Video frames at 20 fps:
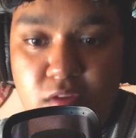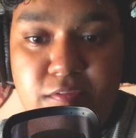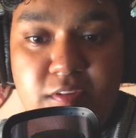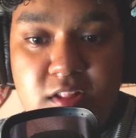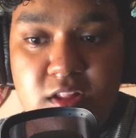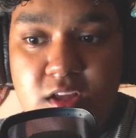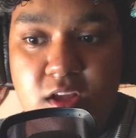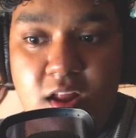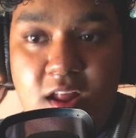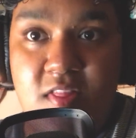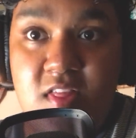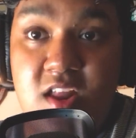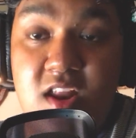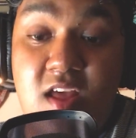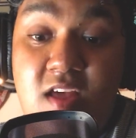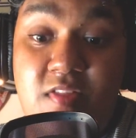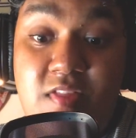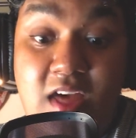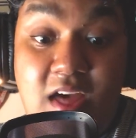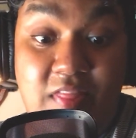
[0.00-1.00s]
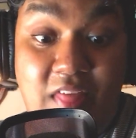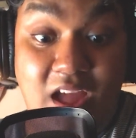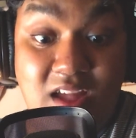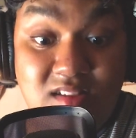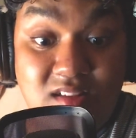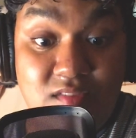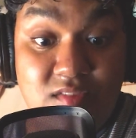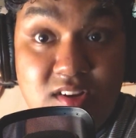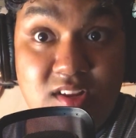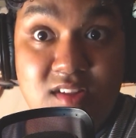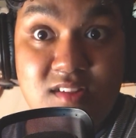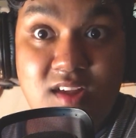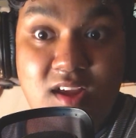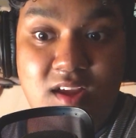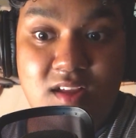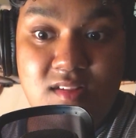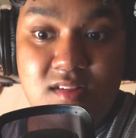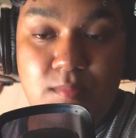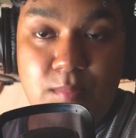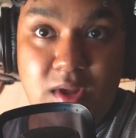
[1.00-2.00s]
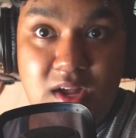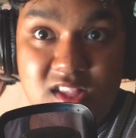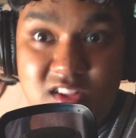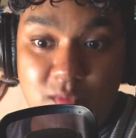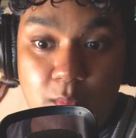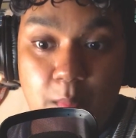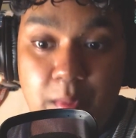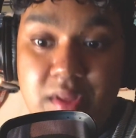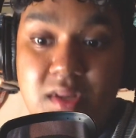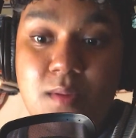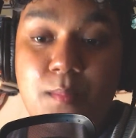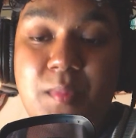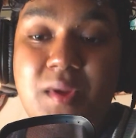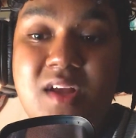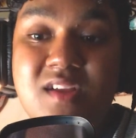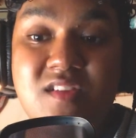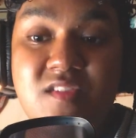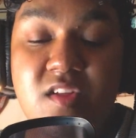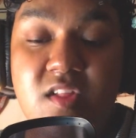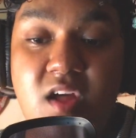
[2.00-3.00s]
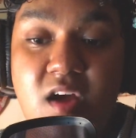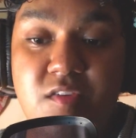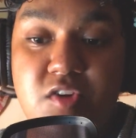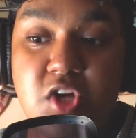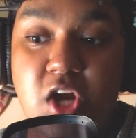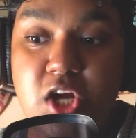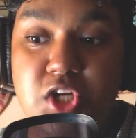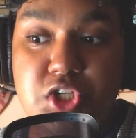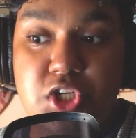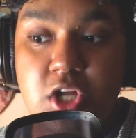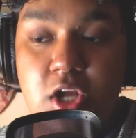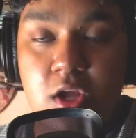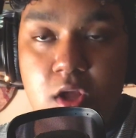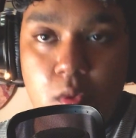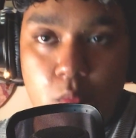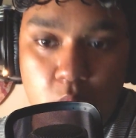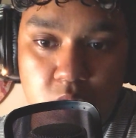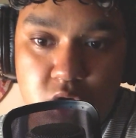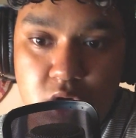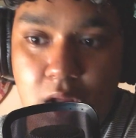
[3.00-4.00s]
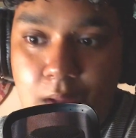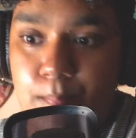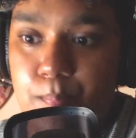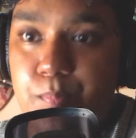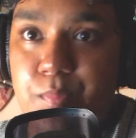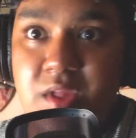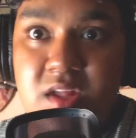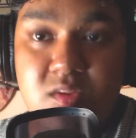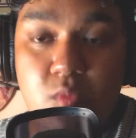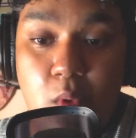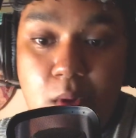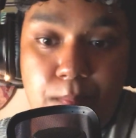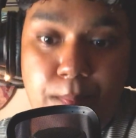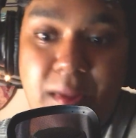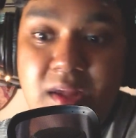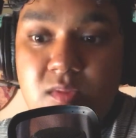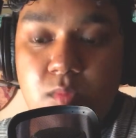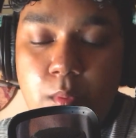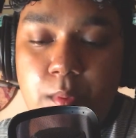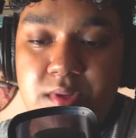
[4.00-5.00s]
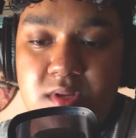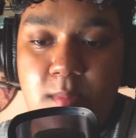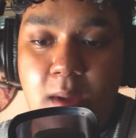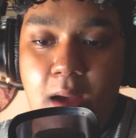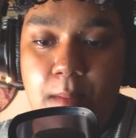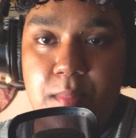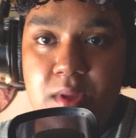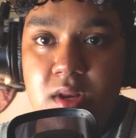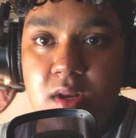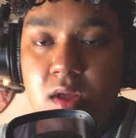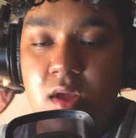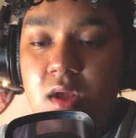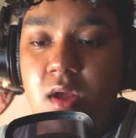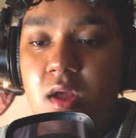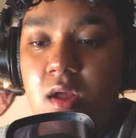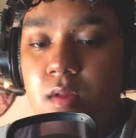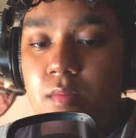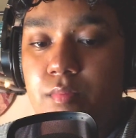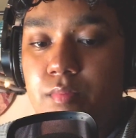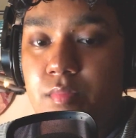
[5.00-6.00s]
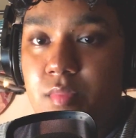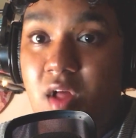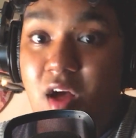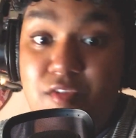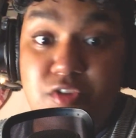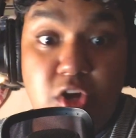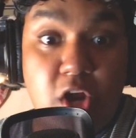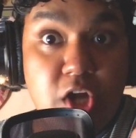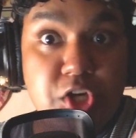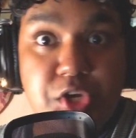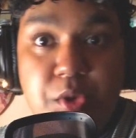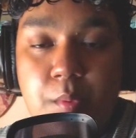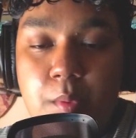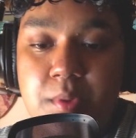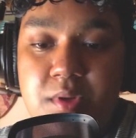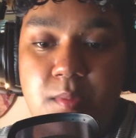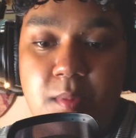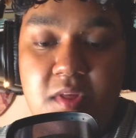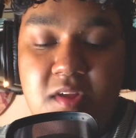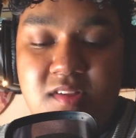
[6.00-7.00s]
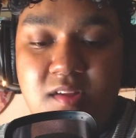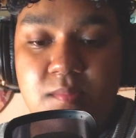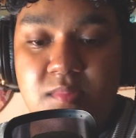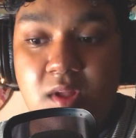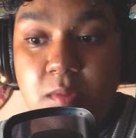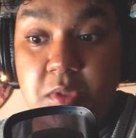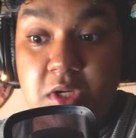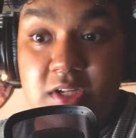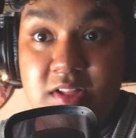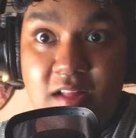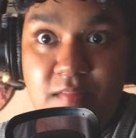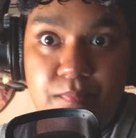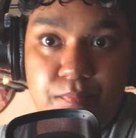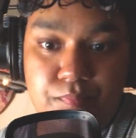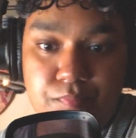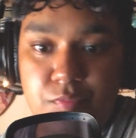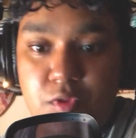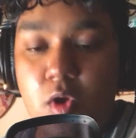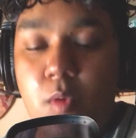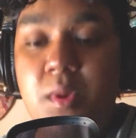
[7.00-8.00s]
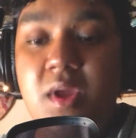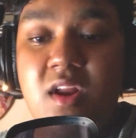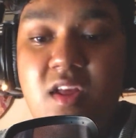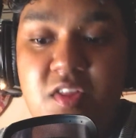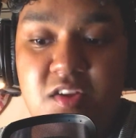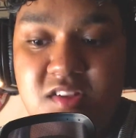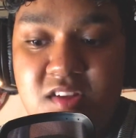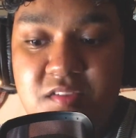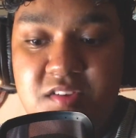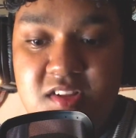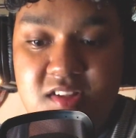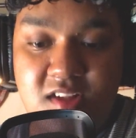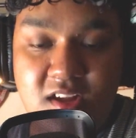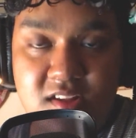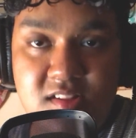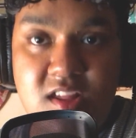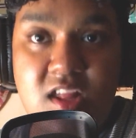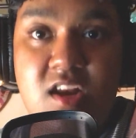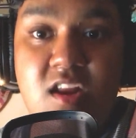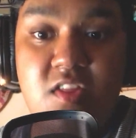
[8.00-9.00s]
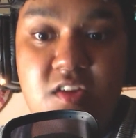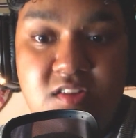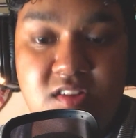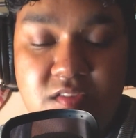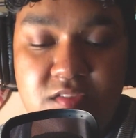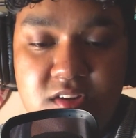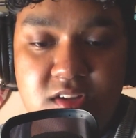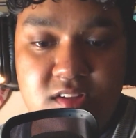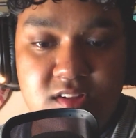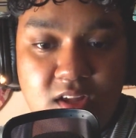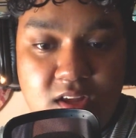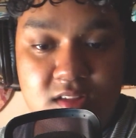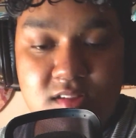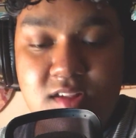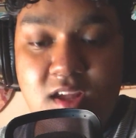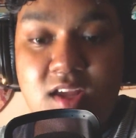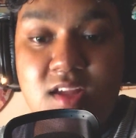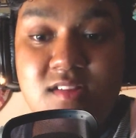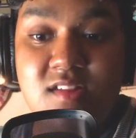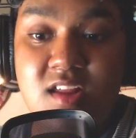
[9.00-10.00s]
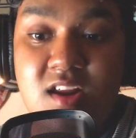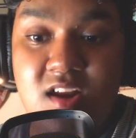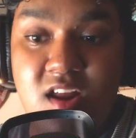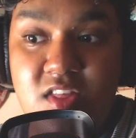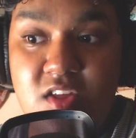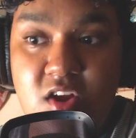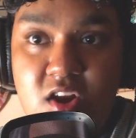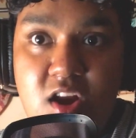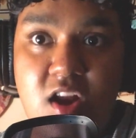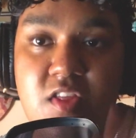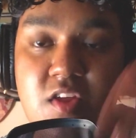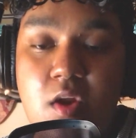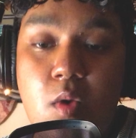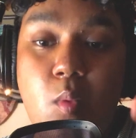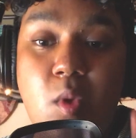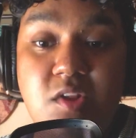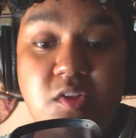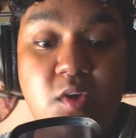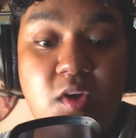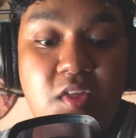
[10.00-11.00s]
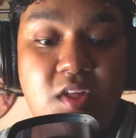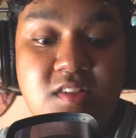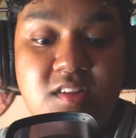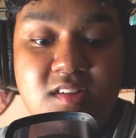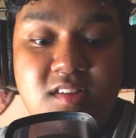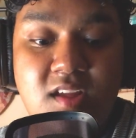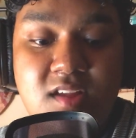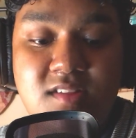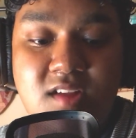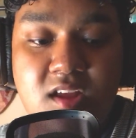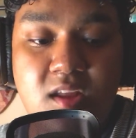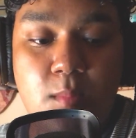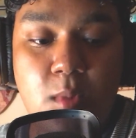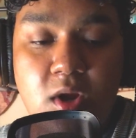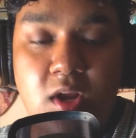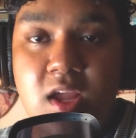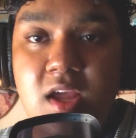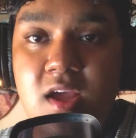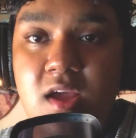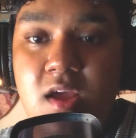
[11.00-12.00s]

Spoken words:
feeling good. And then that 17 seconds, because of momentum, because of the law of attraction, which is what makes momentum happen, law of attraction and momentum on the same subject, then there'll be another 70 seconds, another 17 seconds, and another. And once you hit that 68 second mark,